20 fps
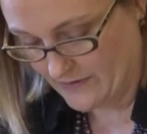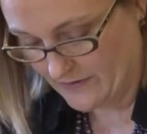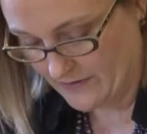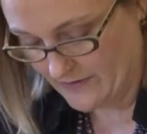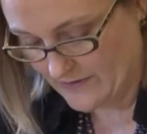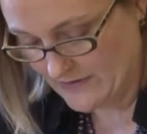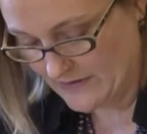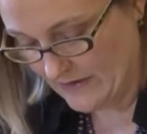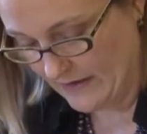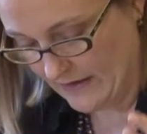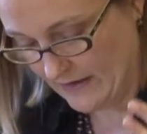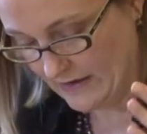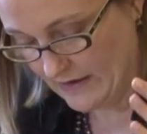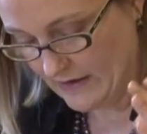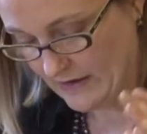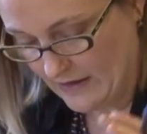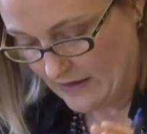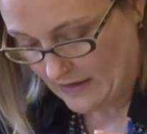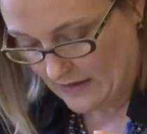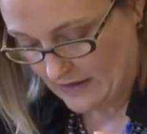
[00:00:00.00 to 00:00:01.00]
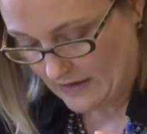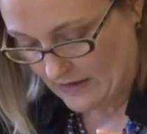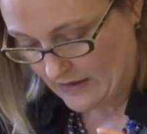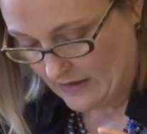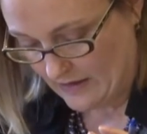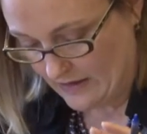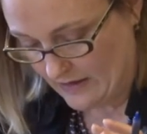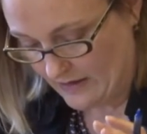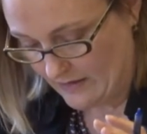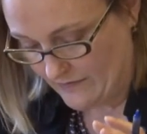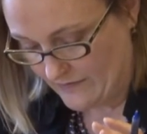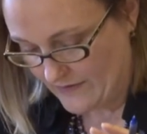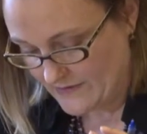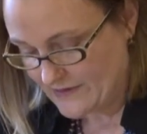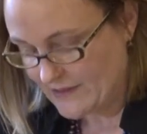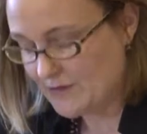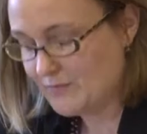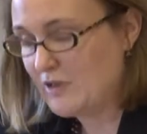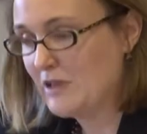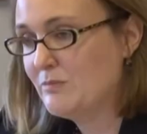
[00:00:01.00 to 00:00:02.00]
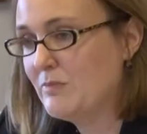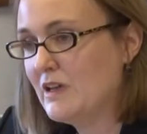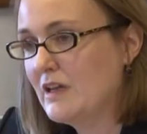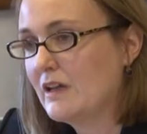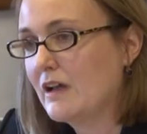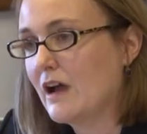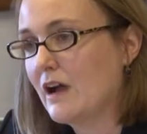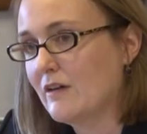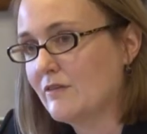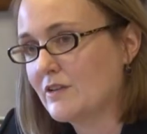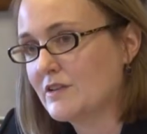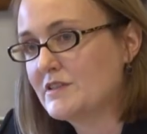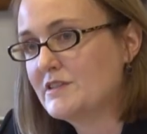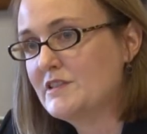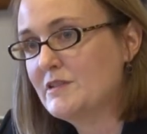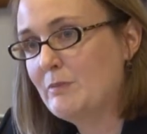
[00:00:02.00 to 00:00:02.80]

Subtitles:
for you is that if the TPP covers